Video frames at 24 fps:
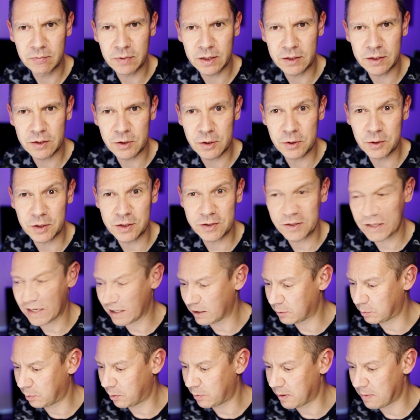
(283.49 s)
As you can see,
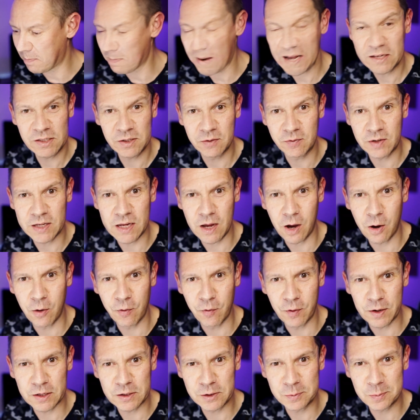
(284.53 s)
that's probably massively
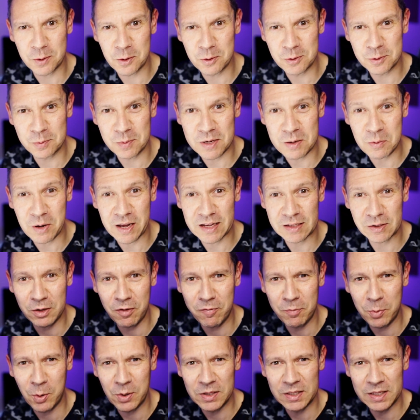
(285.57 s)
overexposed me as I
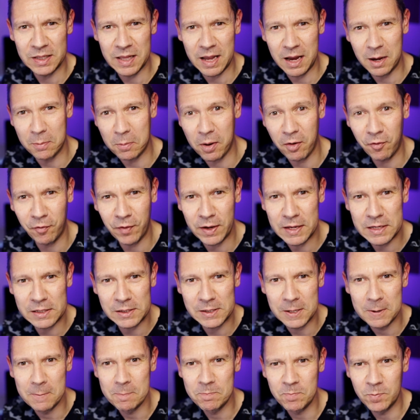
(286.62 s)
pointed that at my face
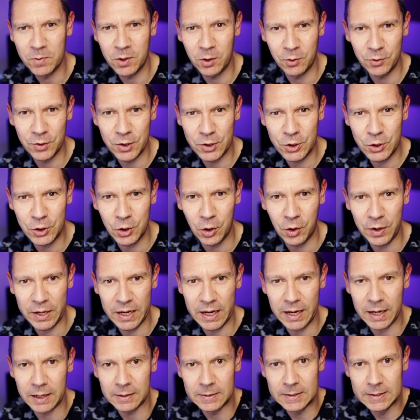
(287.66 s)
on this shot
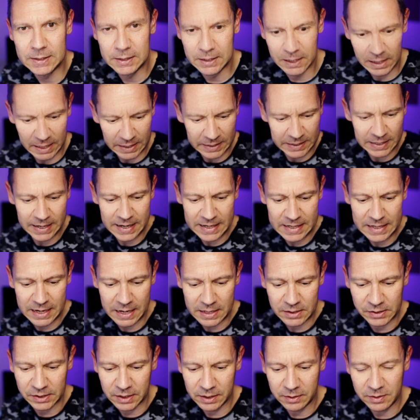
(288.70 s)
here. In any
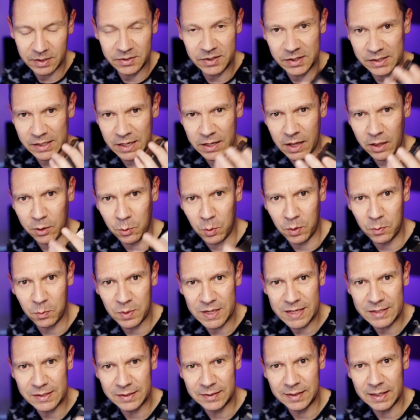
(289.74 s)
case, this is another one that
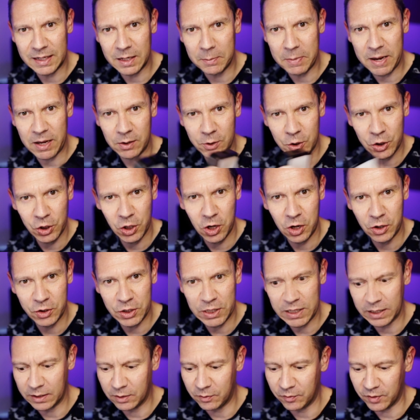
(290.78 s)
needs to think about
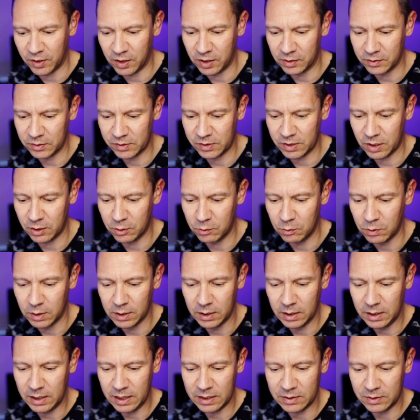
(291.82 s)
charging in advance, so
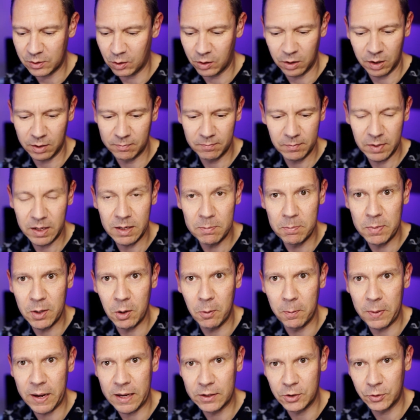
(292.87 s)
it's got an
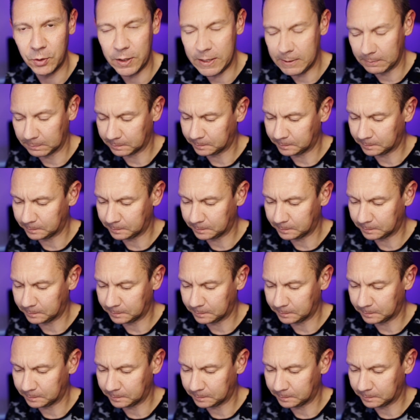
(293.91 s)
inbuilt battery.